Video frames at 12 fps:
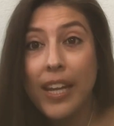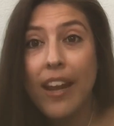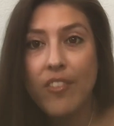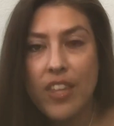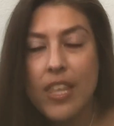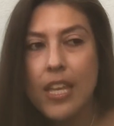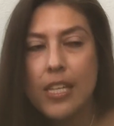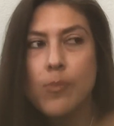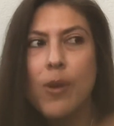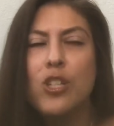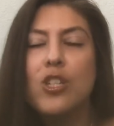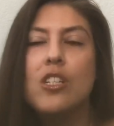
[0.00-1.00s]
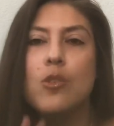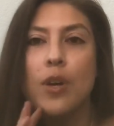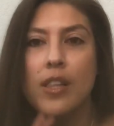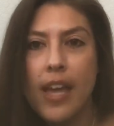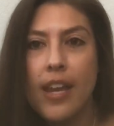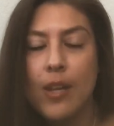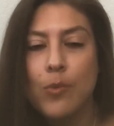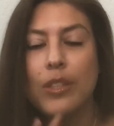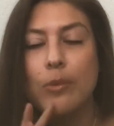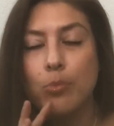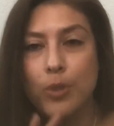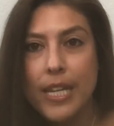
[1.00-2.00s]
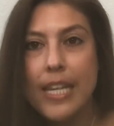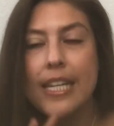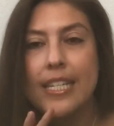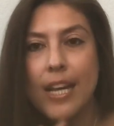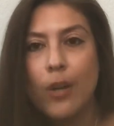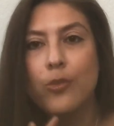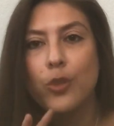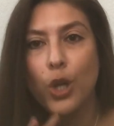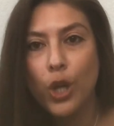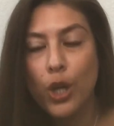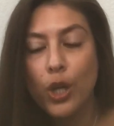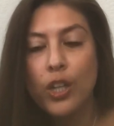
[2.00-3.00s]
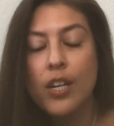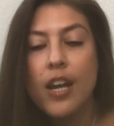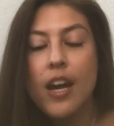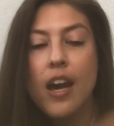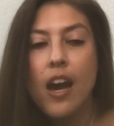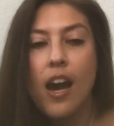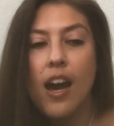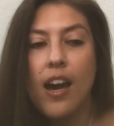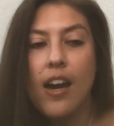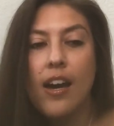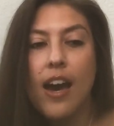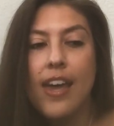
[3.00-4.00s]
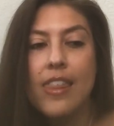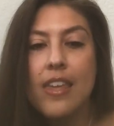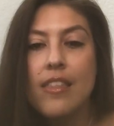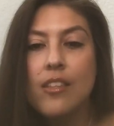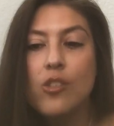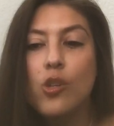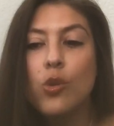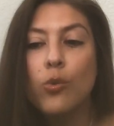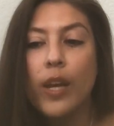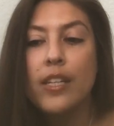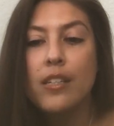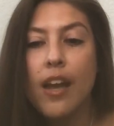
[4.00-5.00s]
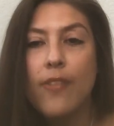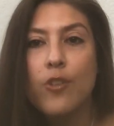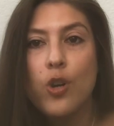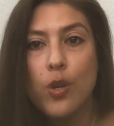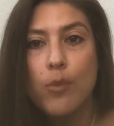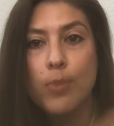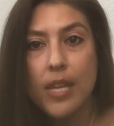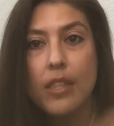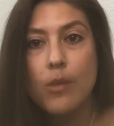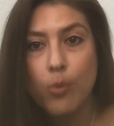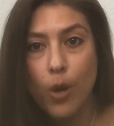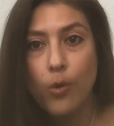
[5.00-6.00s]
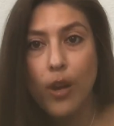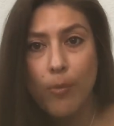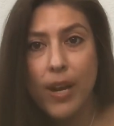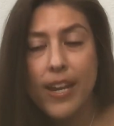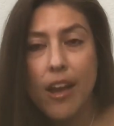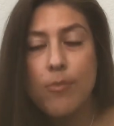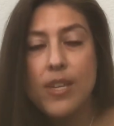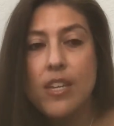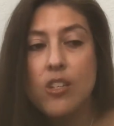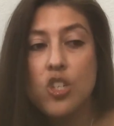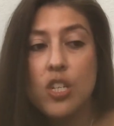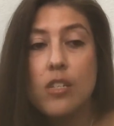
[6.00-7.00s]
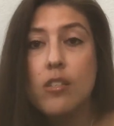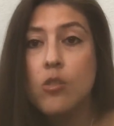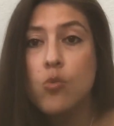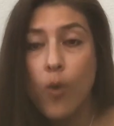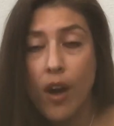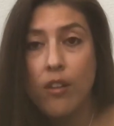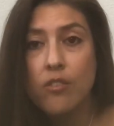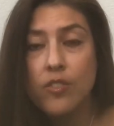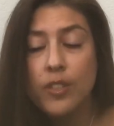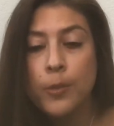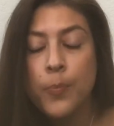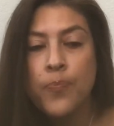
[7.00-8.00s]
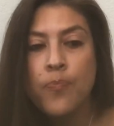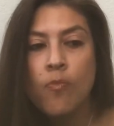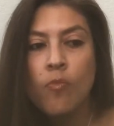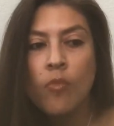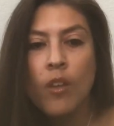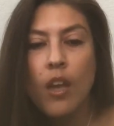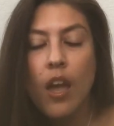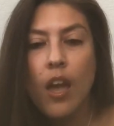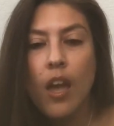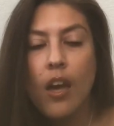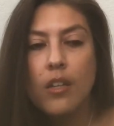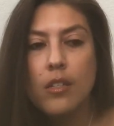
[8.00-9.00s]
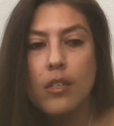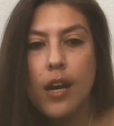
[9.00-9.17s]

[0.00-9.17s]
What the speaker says: everything, and especially to Elena, and really breaking it down for her. I think this is a great time for her to be in the program right now because she's 12. And